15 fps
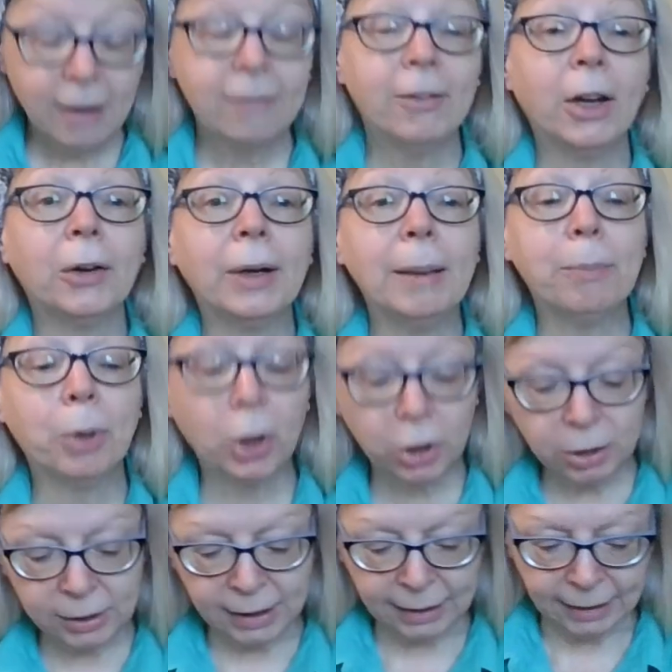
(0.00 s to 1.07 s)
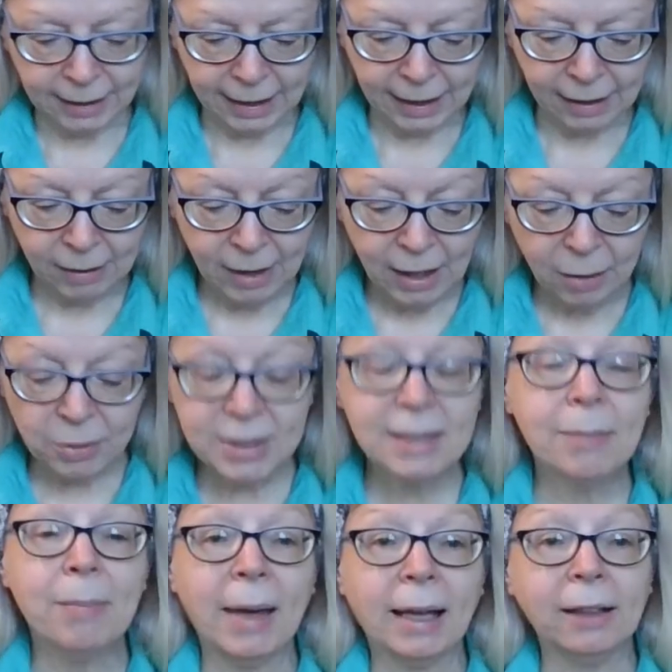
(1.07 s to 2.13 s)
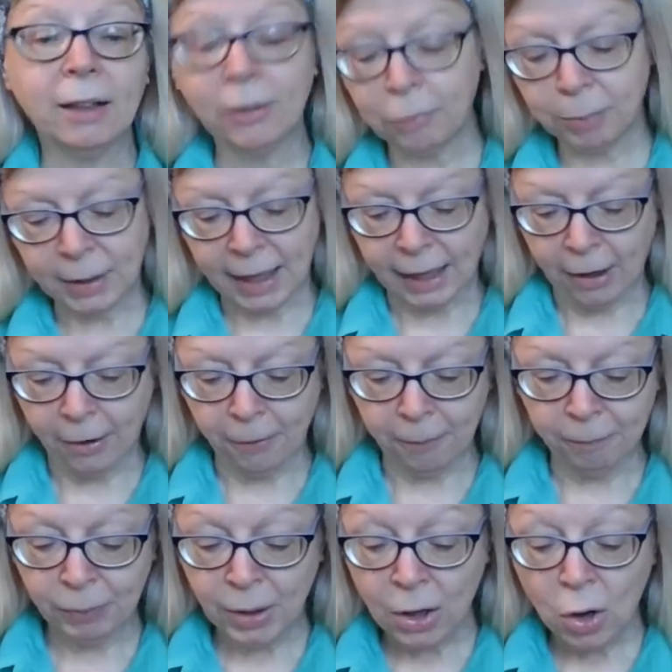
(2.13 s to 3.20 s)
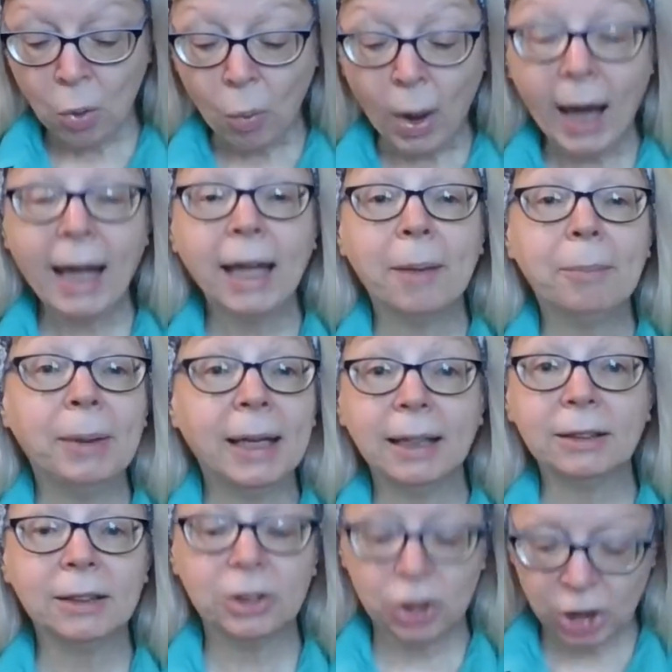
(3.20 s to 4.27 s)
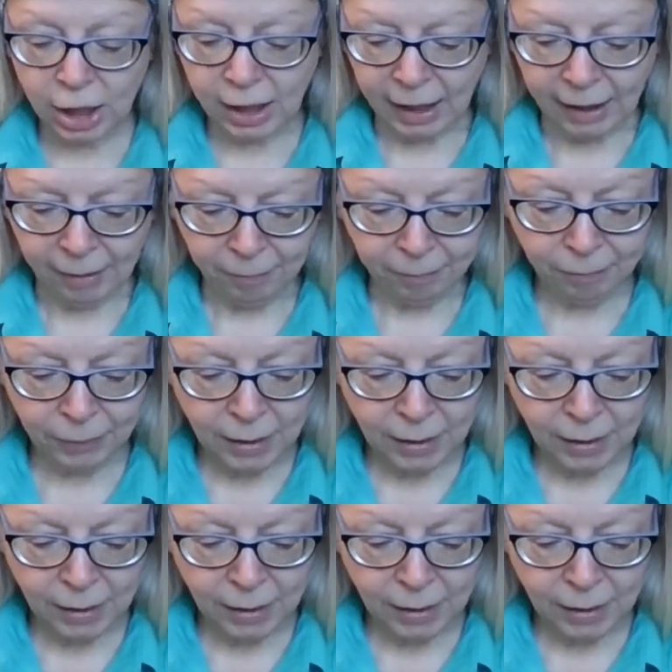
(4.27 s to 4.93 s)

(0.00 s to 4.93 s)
Very pertinently, it was demanded of Plato why a picked chicken,